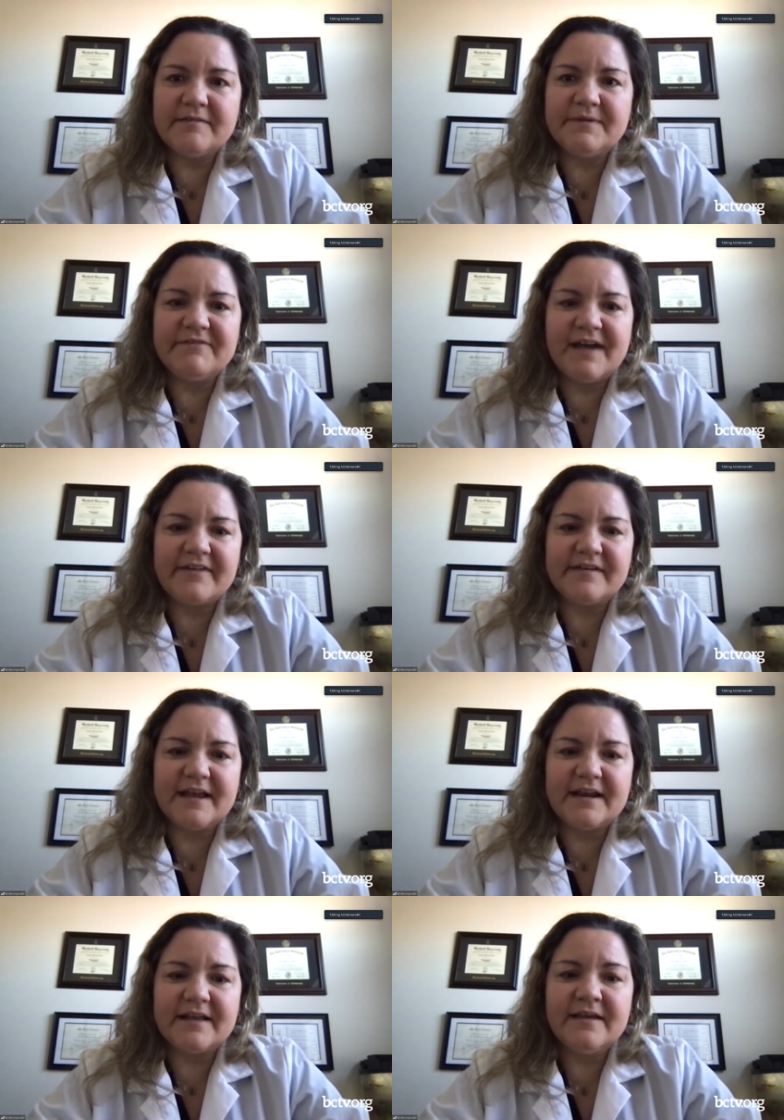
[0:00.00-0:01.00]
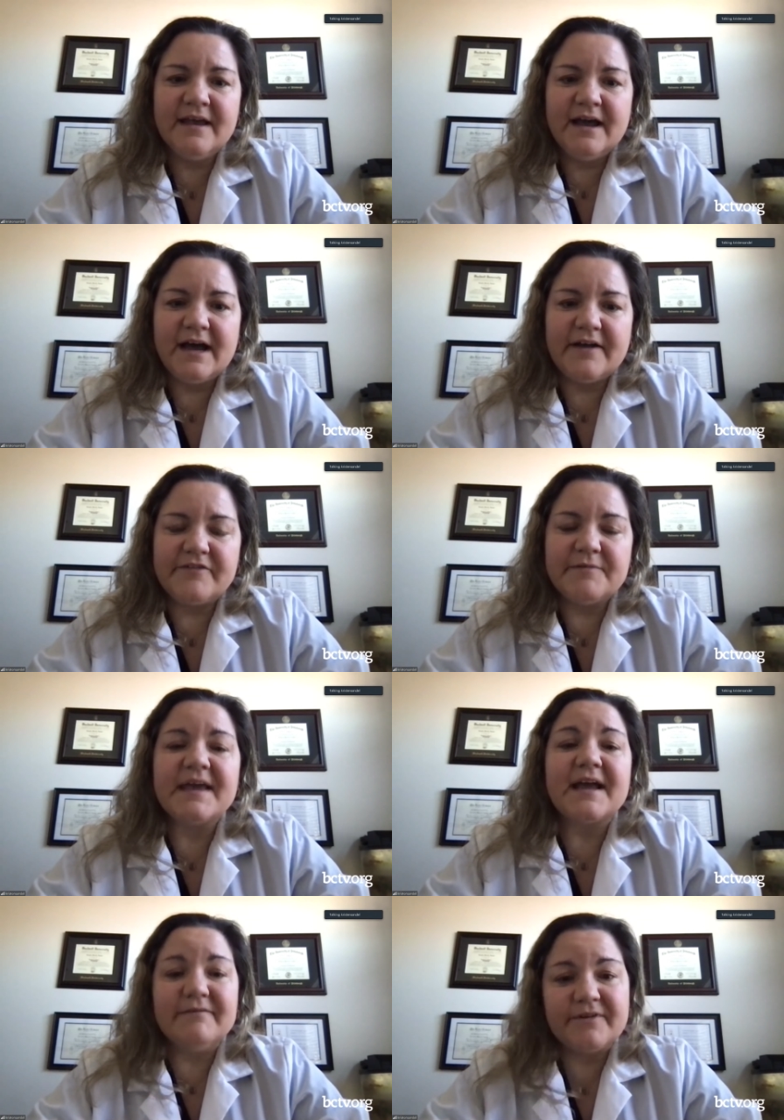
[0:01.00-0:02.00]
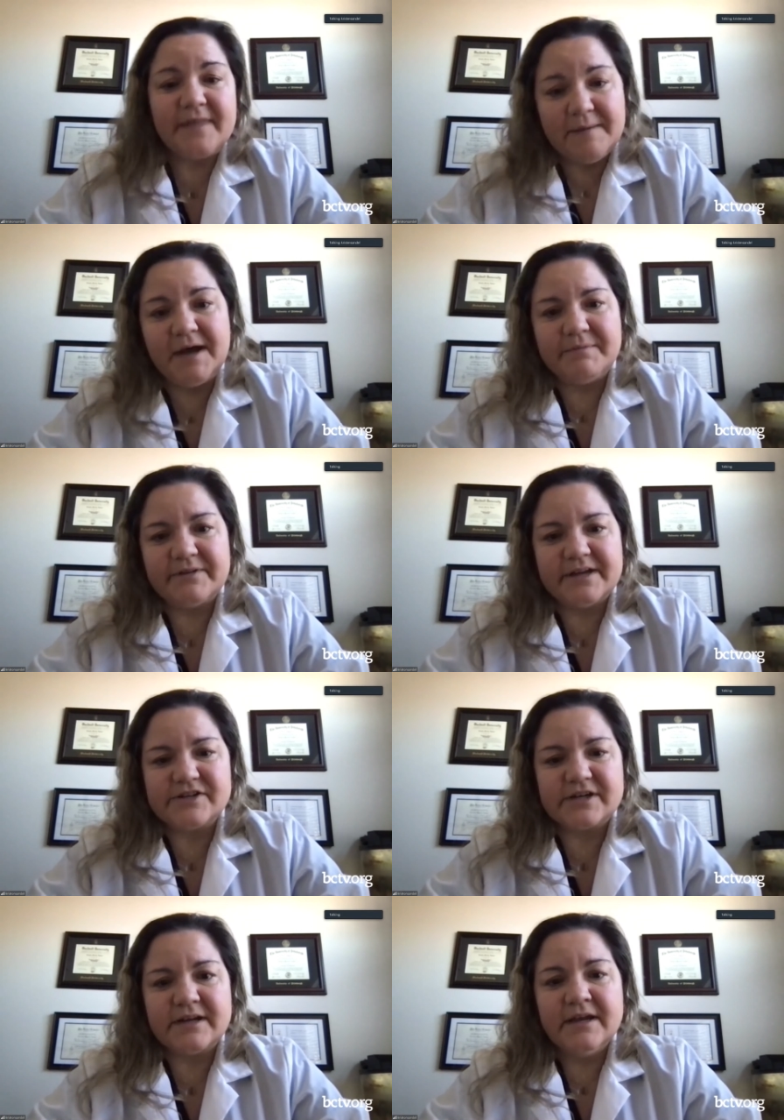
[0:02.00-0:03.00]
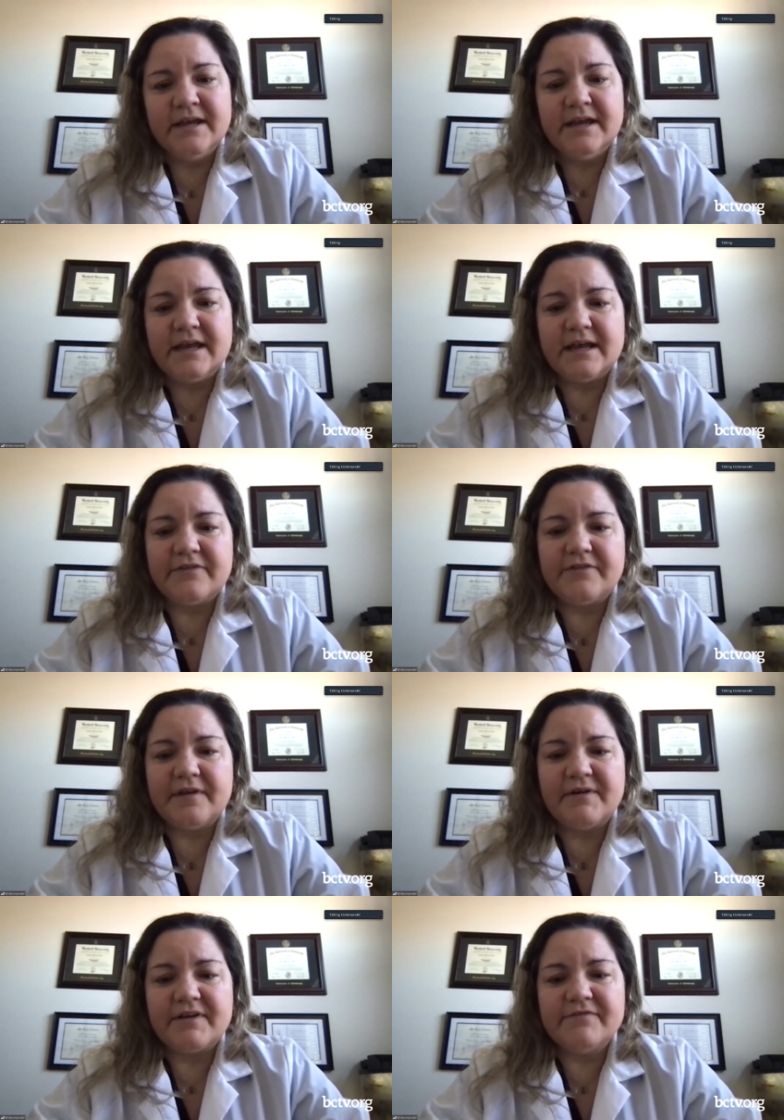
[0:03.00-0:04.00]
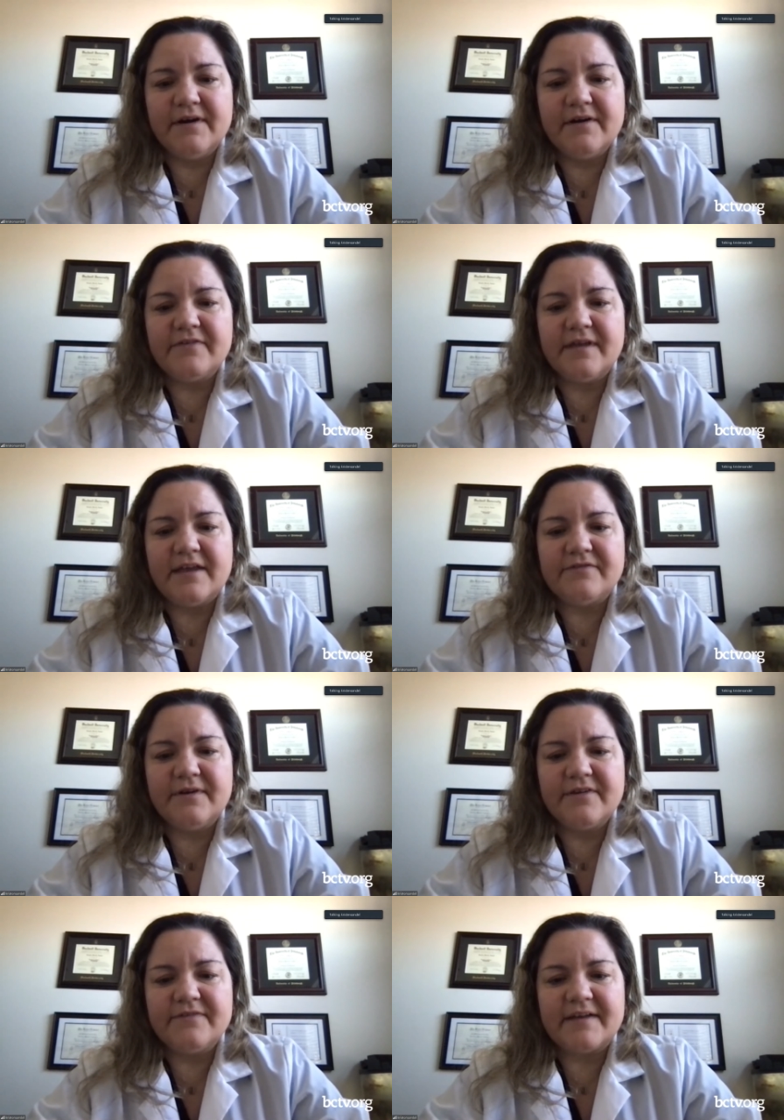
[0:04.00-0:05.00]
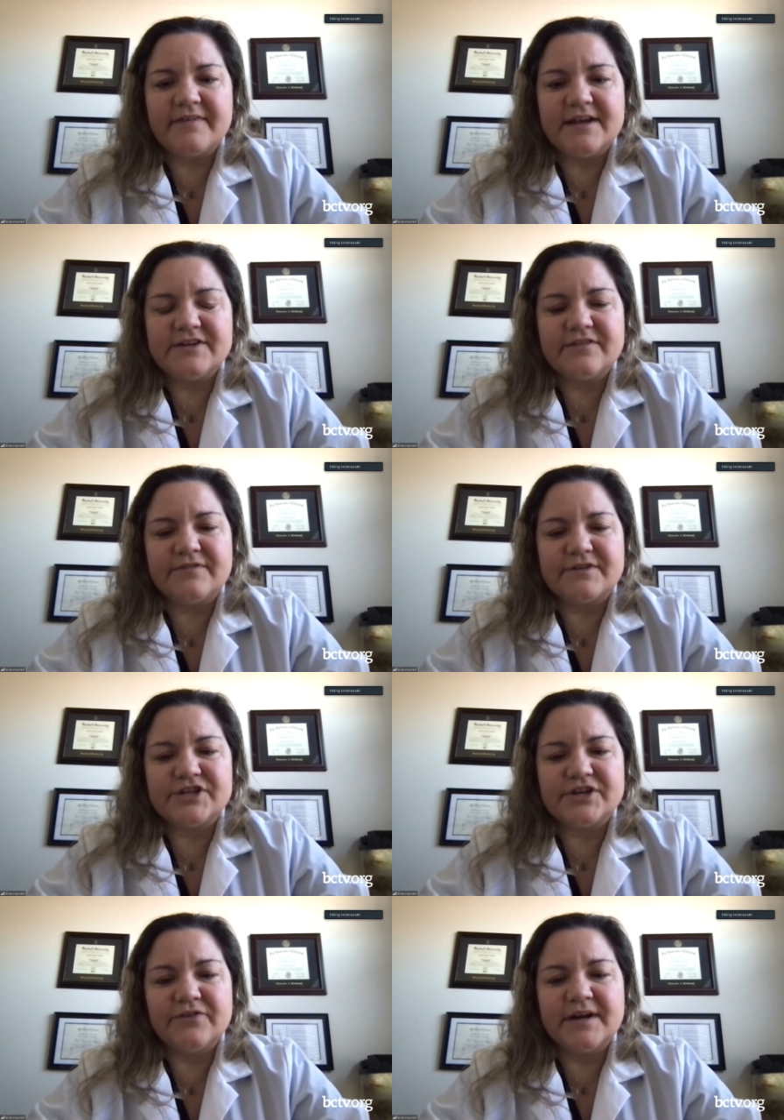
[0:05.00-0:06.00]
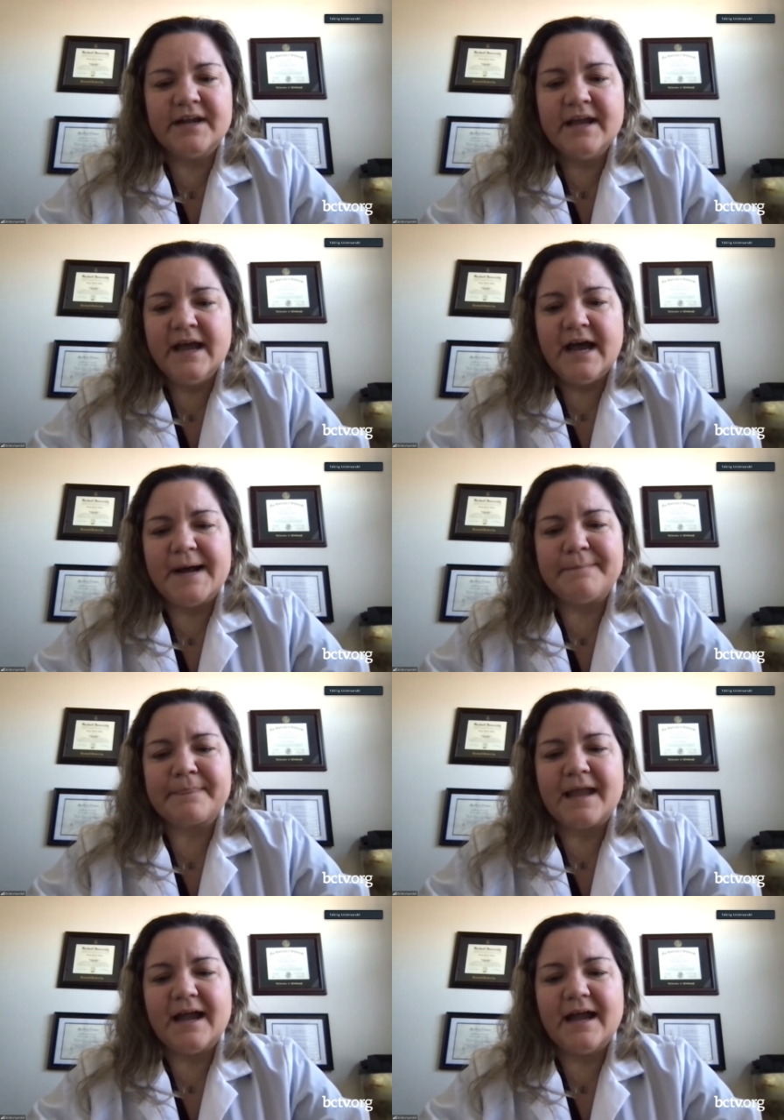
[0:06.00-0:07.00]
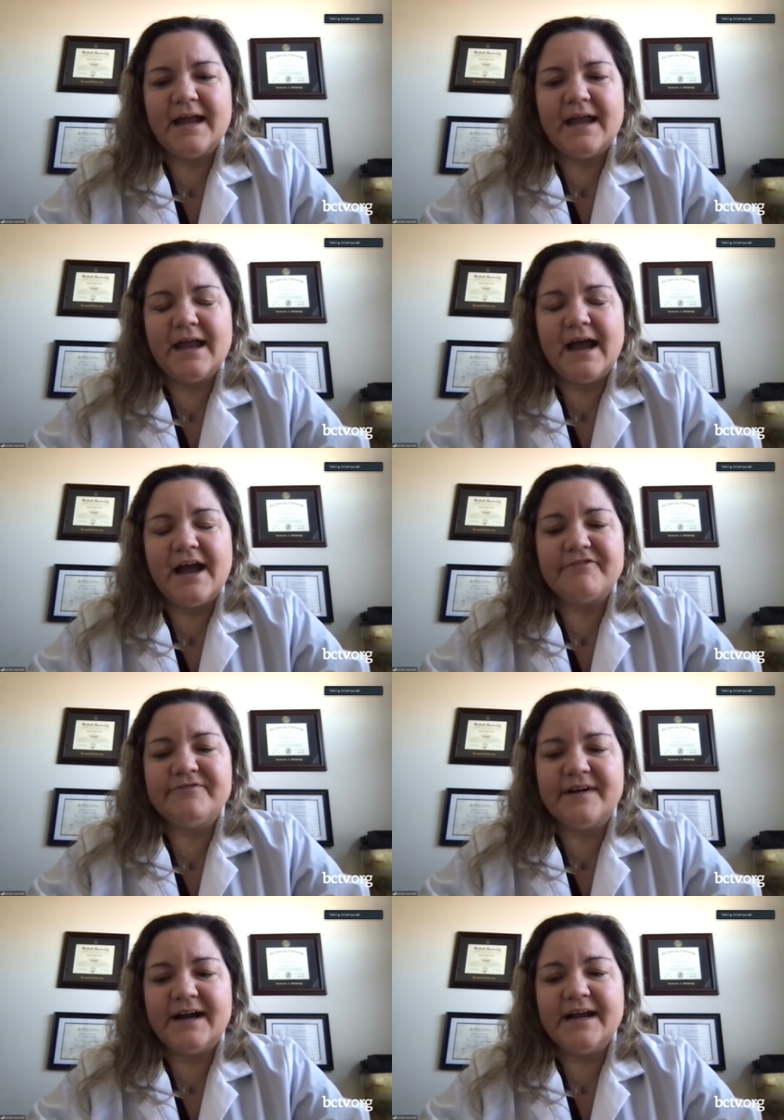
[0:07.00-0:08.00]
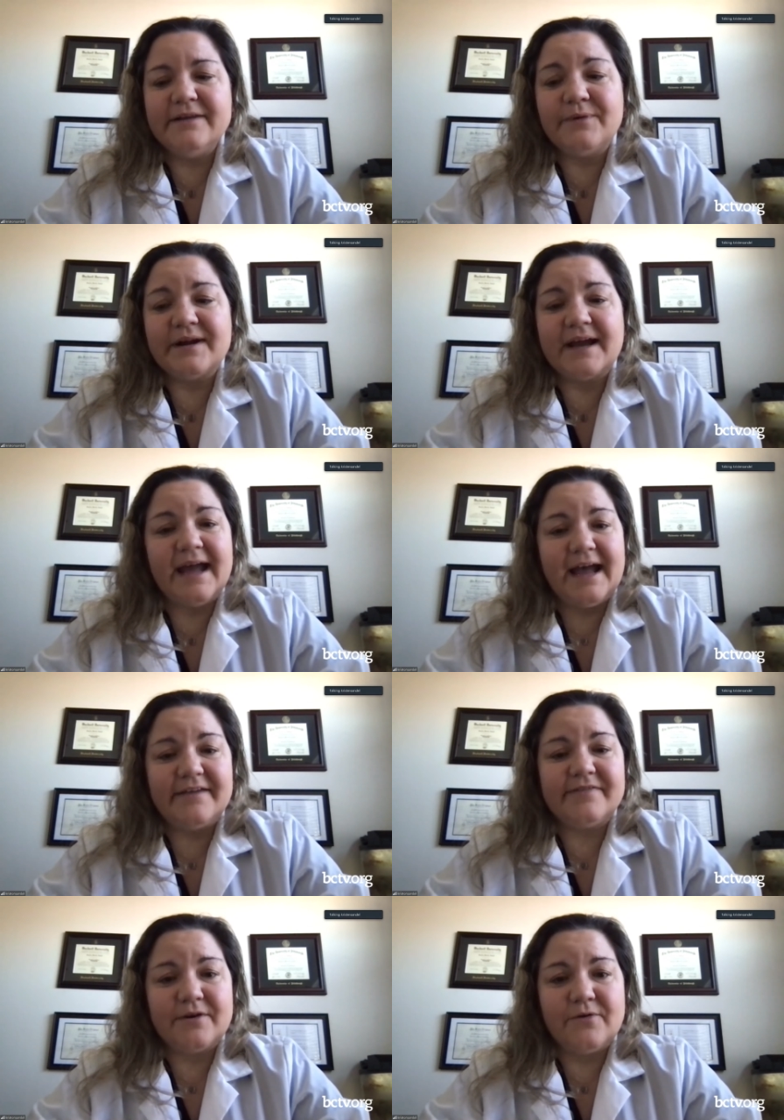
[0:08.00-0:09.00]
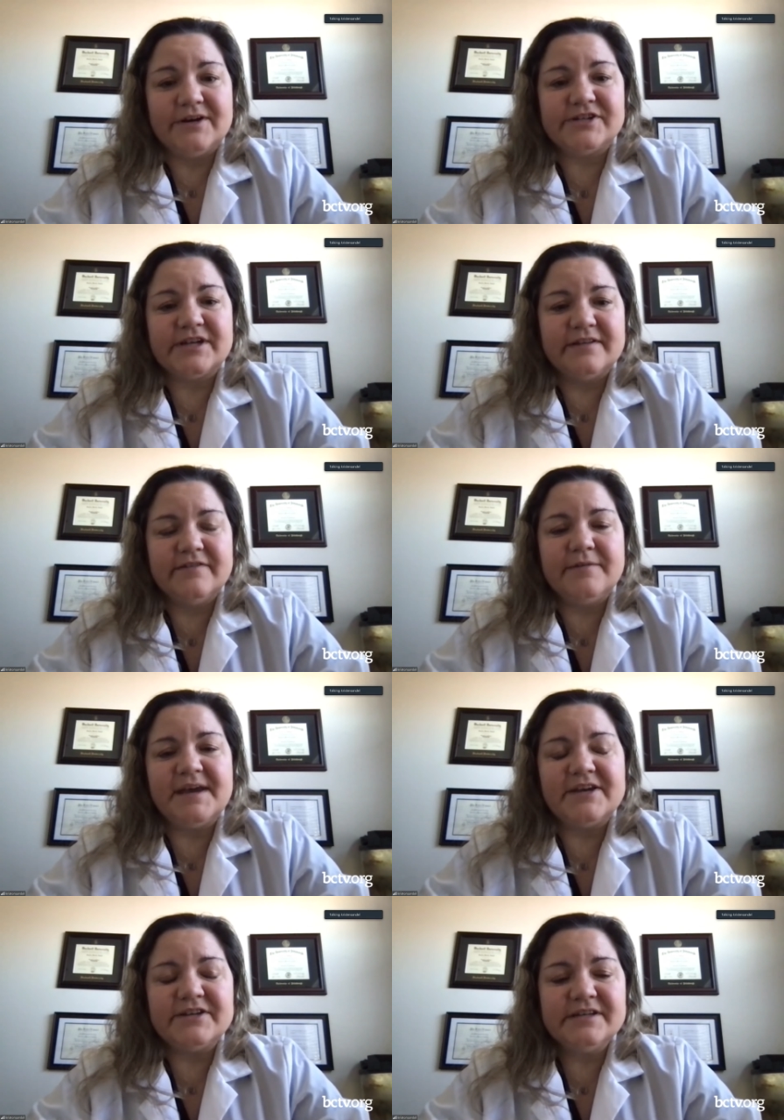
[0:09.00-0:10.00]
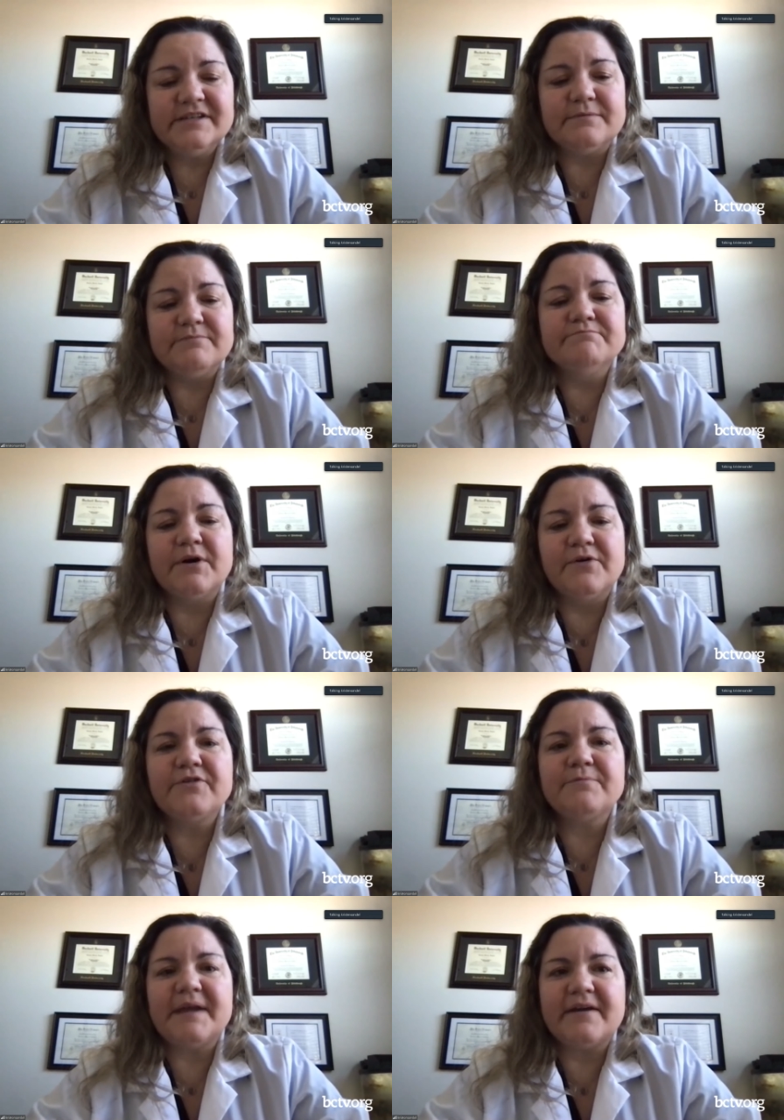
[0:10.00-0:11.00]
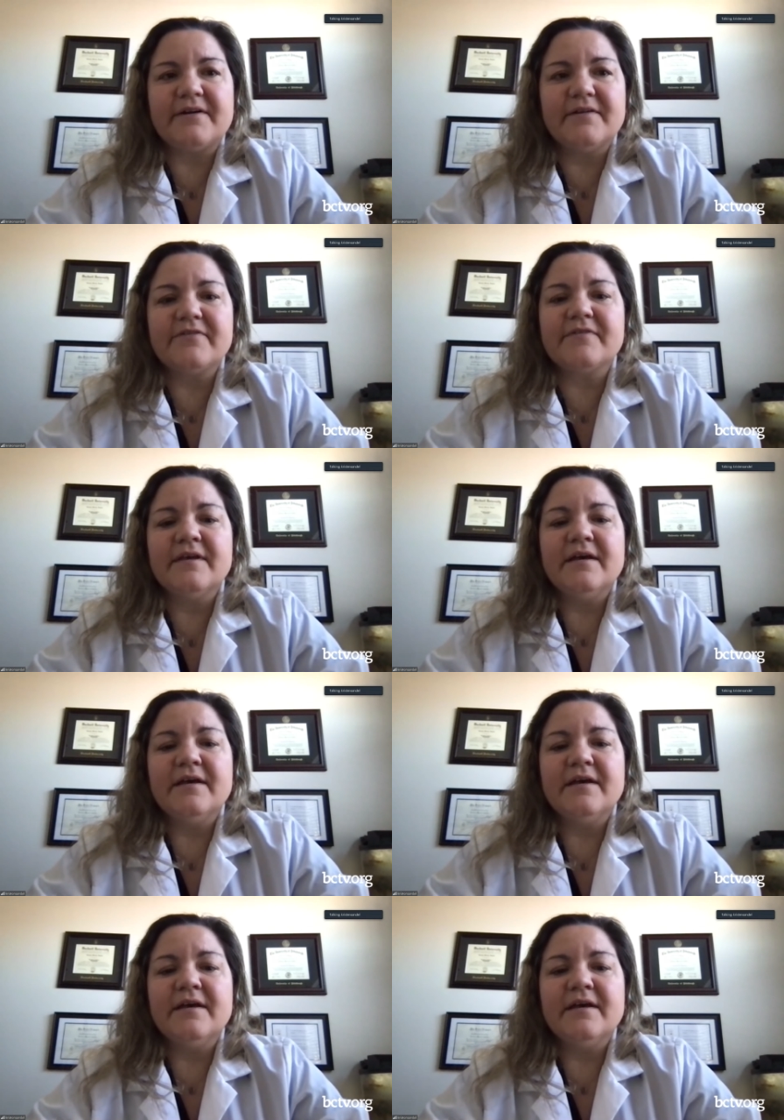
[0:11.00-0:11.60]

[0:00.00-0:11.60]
to be vaccinated uh, to make up for that population. And so, as far as as far as vaccinations for children, um, I find when I ask the question to patients, most parents.